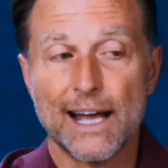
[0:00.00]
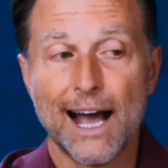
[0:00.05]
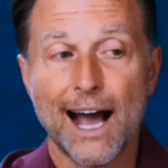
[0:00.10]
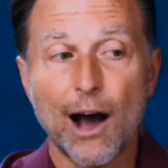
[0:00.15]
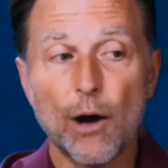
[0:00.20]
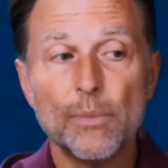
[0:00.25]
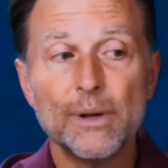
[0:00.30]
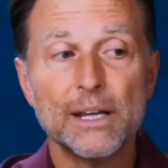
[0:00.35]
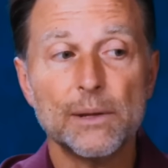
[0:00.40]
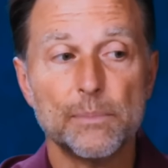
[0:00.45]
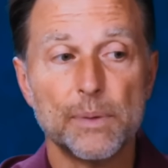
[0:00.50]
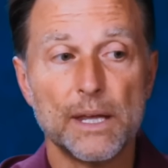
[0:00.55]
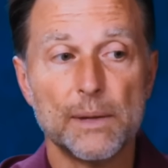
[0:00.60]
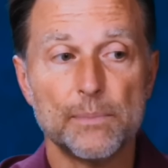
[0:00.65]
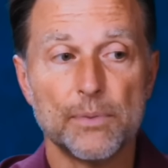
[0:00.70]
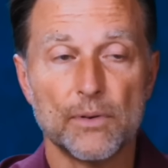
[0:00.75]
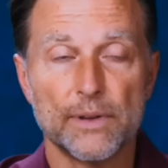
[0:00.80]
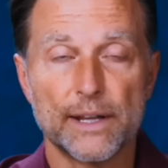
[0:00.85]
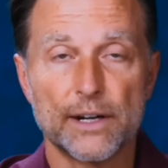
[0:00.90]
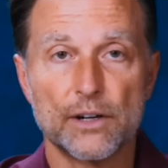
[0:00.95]
how many
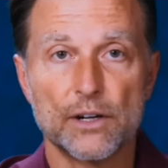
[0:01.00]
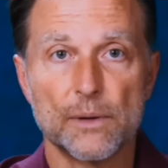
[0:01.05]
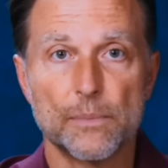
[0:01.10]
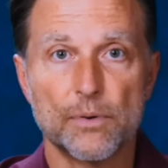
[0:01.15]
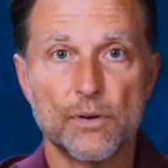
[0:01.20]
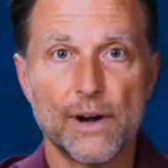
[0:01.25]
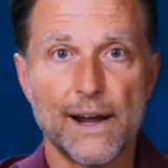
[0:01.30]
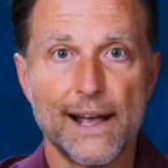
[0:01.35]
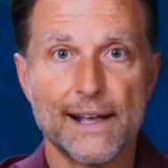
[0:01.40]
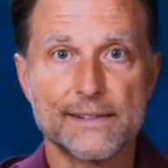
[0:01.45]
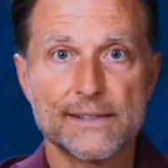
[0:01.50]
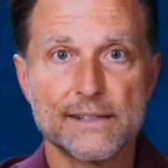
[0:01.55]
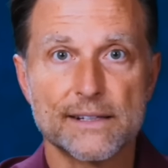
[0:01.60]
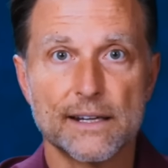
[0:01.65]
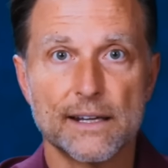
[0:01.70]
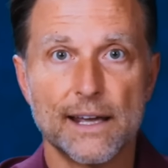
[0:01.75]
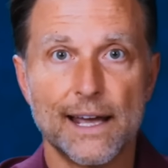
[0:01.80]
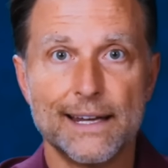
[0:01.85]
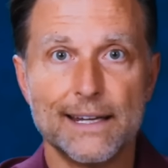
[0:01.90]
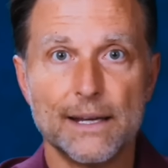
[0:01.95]
people that are depressed
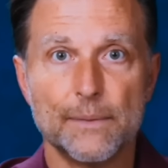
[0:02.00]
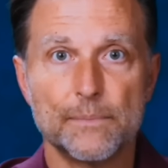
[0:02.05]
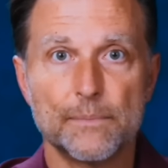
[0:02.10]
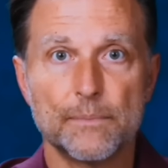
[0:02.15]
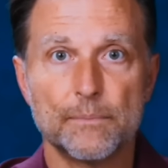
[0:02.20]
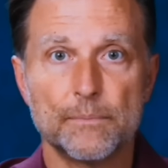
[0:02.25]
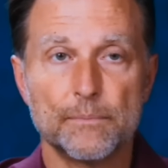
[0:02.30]
end up